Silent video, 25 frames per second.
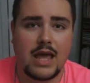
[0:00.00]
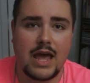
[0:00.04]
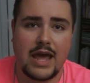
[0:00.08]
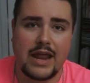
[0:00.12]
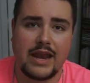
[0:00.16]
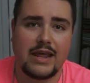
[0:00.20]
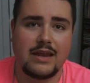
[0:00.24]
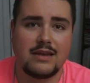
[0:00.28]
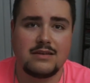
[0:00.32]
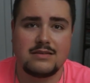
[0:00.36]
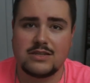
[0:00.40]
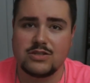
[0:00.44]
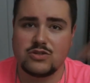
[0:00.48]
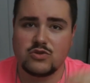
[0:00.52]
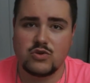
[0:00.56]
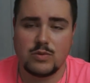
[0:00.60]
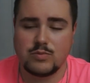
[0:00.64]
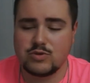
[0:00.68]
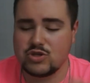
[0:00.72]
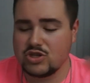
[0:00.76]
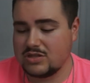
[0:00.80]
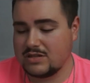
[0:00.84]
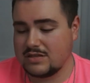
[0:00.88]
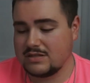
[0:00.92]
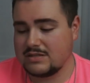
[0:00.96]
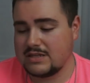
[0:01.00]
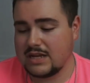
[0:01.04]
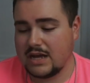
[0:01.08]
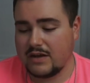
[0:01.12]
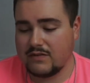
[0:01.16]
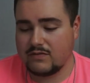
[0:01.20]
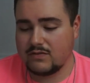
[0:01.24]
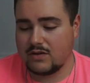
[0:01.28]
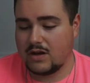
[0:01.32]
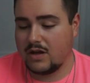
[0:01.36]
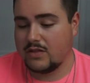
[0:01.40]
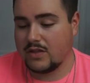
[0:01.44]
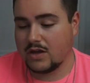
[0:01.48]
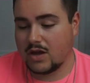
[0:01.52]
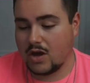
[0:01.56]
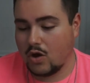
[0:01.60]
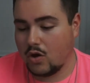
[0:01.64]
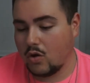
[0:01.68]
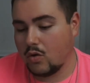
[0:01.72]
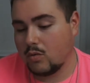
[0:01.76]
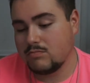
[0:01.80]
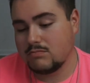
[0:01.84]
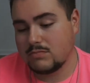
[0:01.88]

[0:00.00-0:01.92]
edit descriptions and stuff on the go,